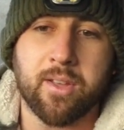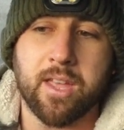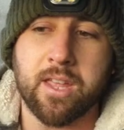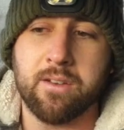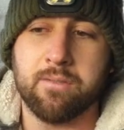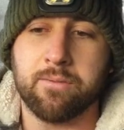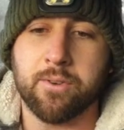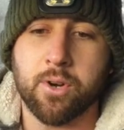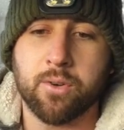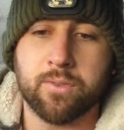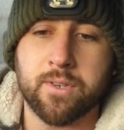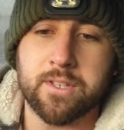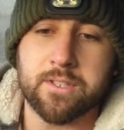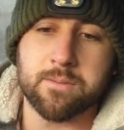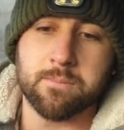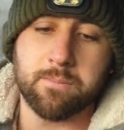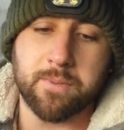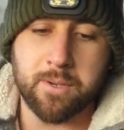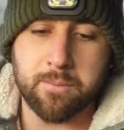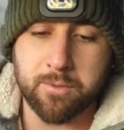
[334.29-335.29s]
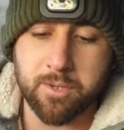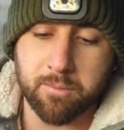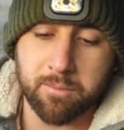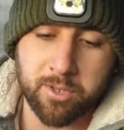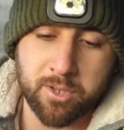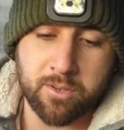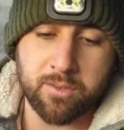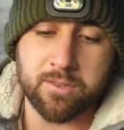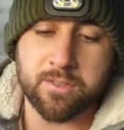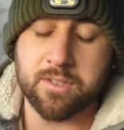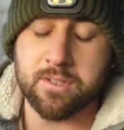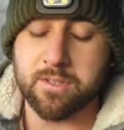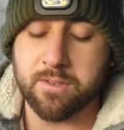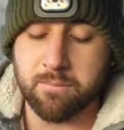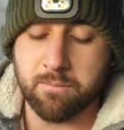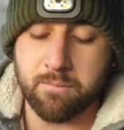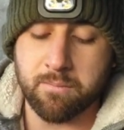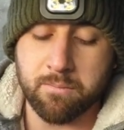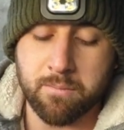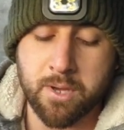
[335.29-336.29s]
getting involved in some BMWs and
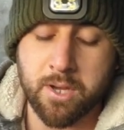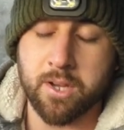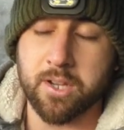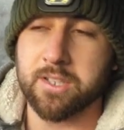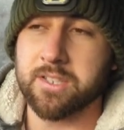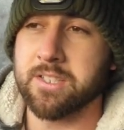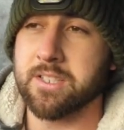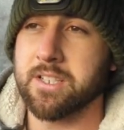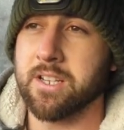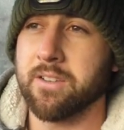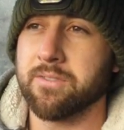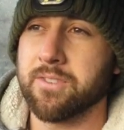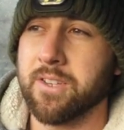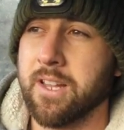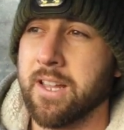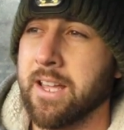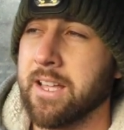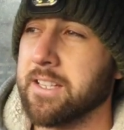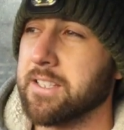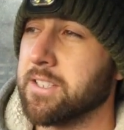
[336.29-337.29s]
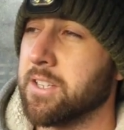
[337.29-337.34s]
some Mercs and stuff like that,